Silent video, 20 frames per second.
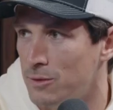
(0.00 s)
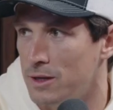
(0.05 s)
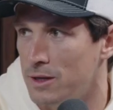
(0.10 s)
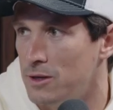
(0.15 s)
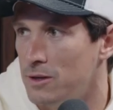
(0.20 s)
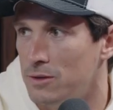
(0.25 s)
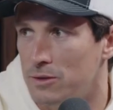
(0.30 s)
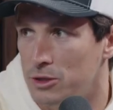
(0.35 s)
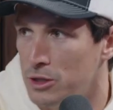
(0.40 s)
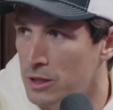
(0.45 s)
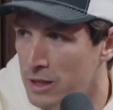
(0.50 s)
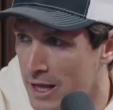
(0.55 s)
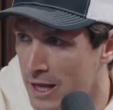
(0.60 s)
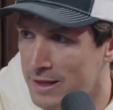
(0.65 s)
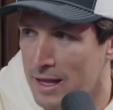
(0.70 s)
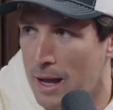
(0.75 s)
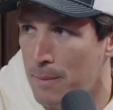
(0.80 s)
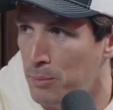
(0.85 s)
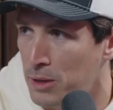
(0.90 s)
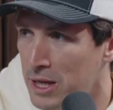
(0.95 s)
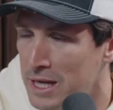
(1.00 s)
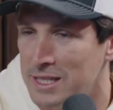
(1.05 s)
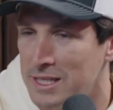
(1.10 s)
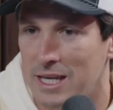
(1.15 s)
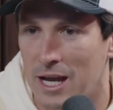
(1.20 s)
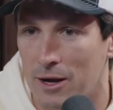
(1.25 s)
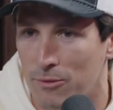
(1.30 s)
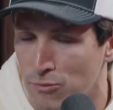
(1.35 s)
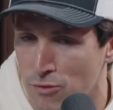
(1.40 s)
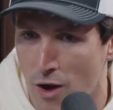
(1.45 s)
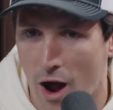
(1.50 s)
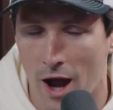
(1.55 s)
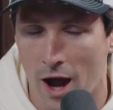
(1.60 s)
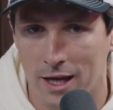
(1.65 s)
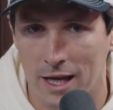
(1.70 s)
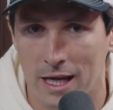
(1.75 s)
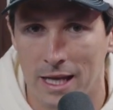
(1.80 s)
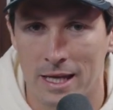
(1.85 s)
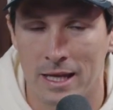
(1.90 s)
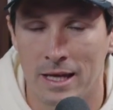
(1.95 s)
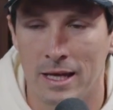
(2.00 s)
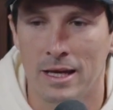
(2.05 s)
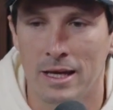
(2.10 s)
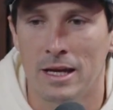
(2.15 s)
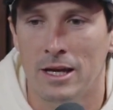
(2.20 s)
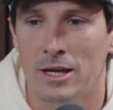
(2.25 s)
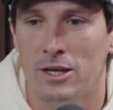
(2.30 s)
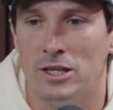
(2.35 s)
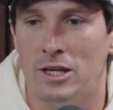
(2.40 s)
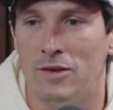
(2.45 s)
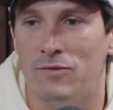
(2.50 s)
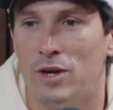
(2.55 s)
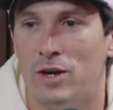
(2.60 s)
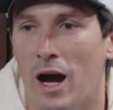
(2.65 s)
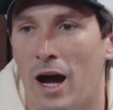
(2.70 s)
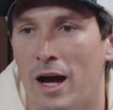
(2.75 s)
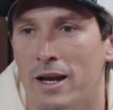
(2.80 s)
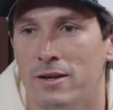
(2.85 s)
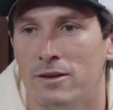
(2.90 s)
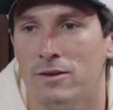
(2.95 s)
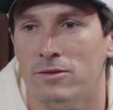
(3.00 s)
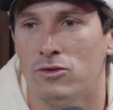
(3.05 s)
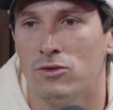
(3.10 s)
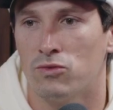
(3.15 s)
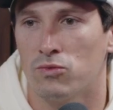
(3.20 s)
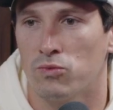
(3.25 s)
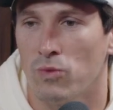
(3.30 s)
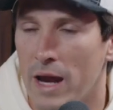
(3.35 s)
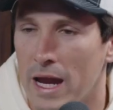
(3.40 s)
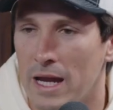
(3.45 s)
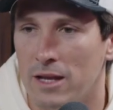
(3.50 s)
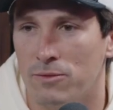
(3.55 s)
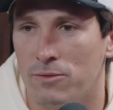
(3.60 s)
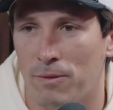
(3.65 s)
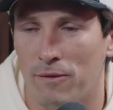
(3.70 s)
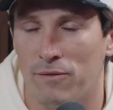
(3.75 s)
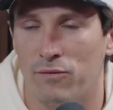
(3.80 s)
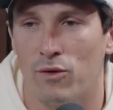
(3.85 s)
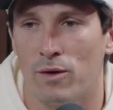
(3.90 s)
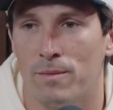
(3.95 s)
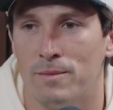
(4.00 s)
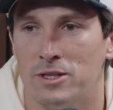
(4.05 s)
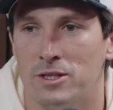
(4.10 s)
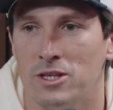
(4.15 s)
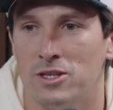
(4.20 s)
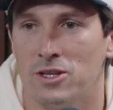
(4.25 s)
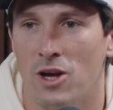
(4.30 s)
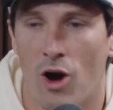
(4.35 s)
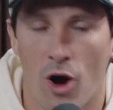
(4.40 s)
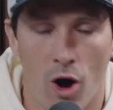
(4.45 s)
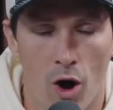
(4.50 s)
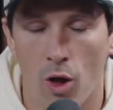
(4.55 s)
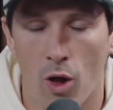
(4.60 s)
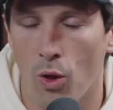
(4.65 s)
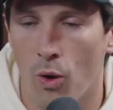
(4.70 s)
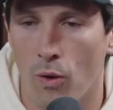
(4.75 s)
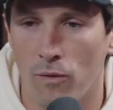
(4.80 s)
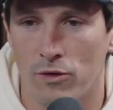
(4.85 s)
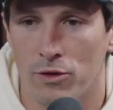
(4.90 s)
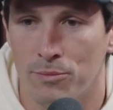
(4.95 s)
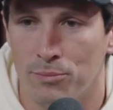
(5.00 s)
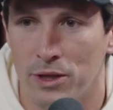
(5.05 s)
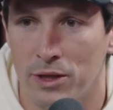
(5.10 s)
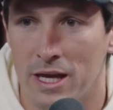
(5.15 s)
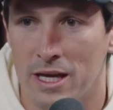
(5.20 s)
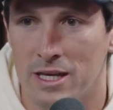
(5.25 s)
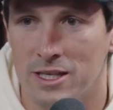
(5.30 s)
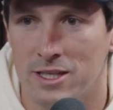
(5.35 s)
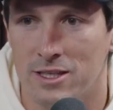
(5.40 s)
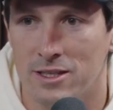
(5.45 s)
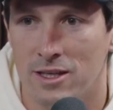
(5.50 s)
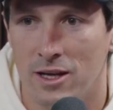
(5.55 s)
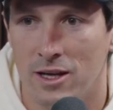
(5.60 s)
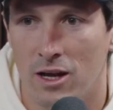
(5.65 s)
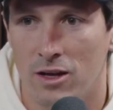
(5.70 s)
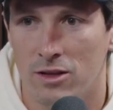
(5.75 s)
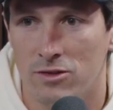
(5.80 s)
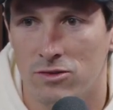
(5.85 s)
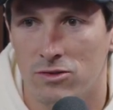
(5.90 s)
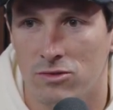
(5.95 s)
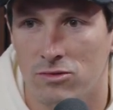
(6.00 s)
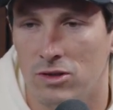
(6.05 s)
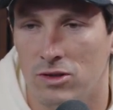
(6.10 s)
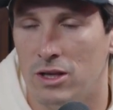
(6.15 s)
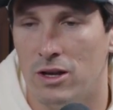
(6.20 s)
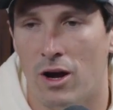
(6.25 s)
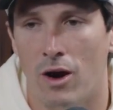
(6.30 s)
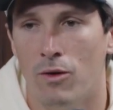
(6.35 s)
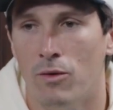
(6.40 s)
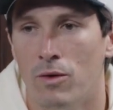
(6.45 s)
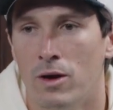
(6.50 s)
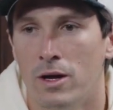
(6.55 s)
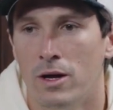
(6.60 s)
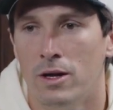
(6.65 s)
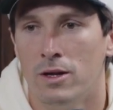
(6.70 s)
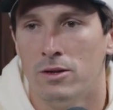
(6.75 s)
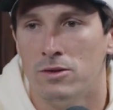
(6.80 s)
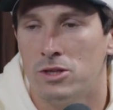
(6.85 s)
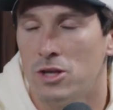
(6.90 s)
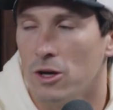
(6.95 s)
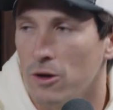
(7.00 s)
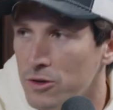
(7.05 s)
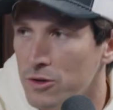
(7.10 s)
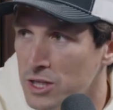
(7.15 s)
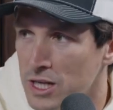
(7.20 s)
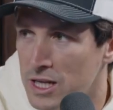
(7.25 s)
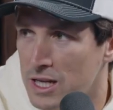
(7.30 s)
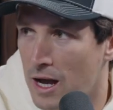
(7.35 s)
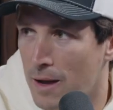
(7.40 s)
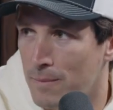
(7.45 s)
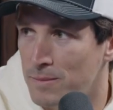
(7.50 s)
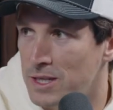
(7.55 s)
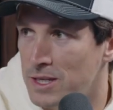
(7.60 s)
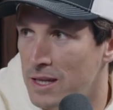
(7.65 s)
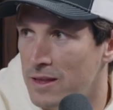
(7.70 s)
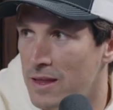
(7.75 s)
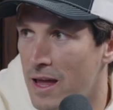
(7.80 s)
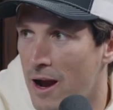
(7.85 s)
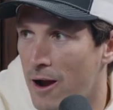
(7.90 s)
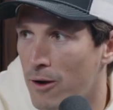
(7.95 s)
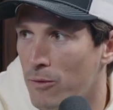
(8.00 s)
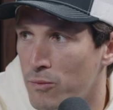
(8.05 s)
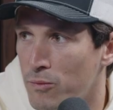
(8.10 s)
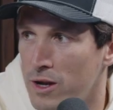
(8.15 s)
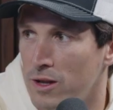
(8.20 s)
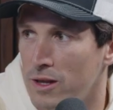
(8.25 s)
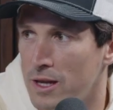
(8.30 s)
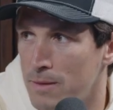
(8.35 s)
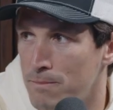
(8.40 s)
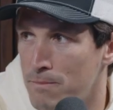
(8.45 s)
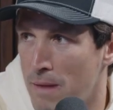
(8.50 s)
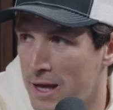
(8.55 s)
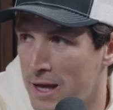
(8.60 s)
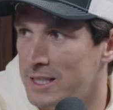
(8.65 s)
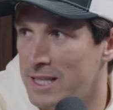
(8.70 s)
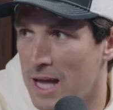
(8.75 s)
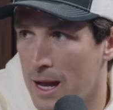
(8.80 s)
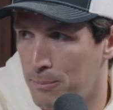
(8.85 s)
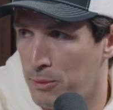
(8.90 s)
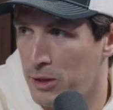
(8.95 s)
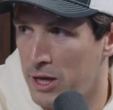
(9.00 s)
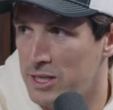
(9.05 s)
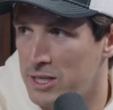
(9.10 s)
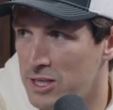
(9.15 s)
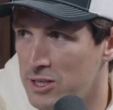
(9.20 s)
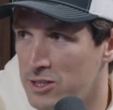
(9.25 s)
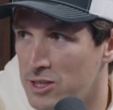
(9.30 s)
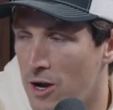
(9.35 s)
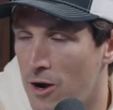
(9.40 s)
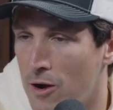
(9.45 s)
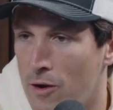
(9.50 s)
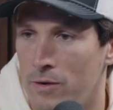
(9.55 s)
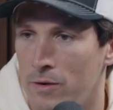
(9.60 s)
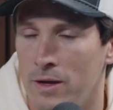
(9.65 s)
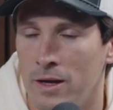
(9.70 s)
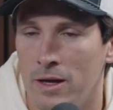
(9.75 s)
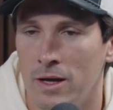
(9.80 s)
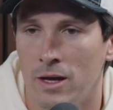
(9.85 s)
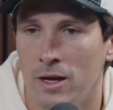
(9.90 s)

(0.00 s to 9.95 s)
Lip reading: it. You let that place get rocking. You've got great performances all over the place. Dursey comes in there, really makes that place his own.